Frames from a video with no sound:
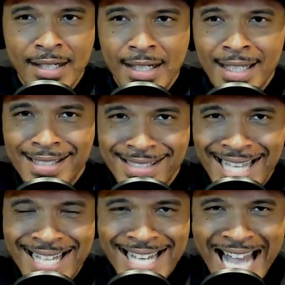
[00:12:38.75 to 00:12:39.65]

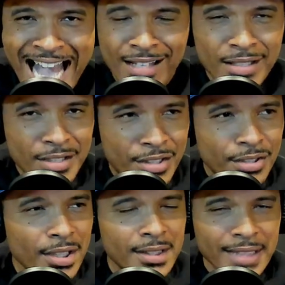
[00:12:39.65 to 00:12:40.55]
Let Allen
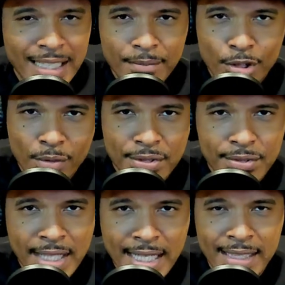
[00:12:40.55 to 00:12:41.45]
cook, let him do his thing,